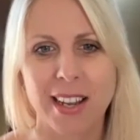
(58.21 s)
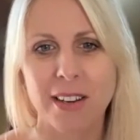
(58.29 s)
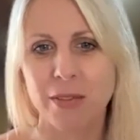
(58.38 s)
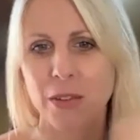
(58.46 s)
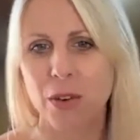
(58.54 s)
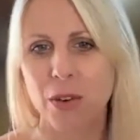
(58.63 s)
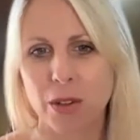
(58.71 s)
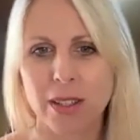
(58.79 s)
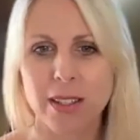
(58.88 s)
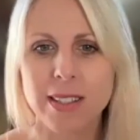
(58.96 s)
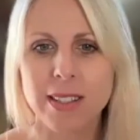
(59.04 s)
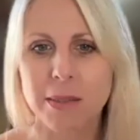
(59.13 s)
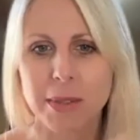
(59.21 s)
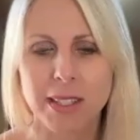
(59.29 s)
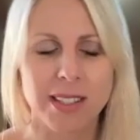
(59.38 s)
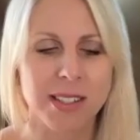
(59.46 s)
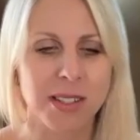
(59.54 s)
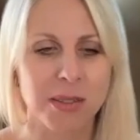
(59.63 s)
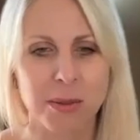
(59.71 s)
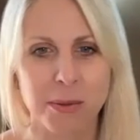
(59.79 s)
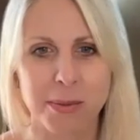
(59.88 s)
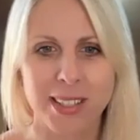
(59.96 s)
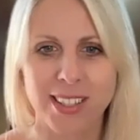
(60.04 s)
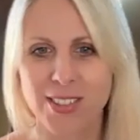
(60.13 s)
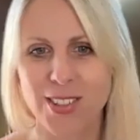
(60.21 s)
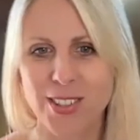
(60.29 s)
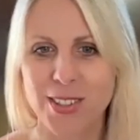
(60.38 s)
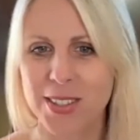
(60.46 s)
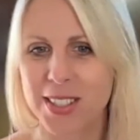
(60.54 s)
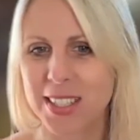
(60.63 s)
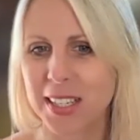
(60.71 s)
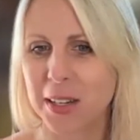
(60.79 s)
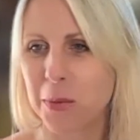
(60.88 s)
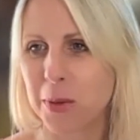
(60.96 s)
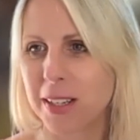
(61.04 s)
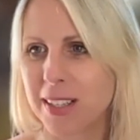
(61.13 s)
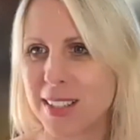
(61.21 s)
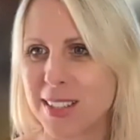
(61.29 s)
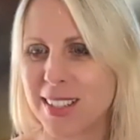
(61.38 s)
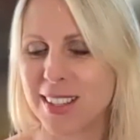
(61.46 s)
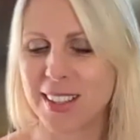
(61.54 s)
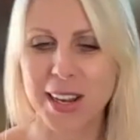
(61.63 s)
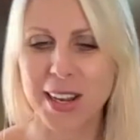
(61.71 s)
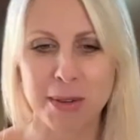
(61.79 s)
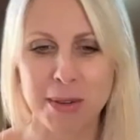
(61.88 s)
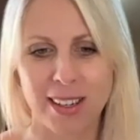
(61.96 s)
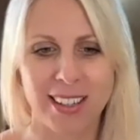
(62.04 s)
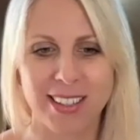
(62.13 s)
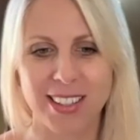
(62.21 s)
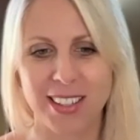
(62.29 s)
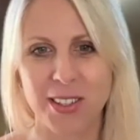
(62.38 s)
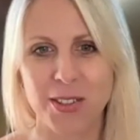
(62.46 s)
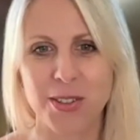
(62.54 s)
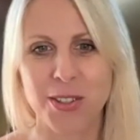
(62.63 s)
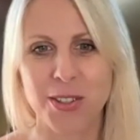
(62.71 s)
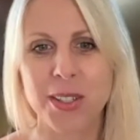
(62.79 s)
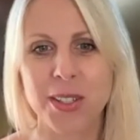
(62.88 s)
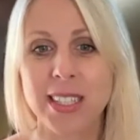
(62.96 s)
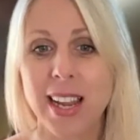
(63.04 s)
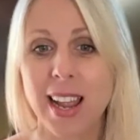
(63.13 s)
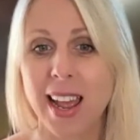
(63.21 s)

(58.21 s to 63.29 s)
And of course, the masters will be introducing what it is that they would like to introduce.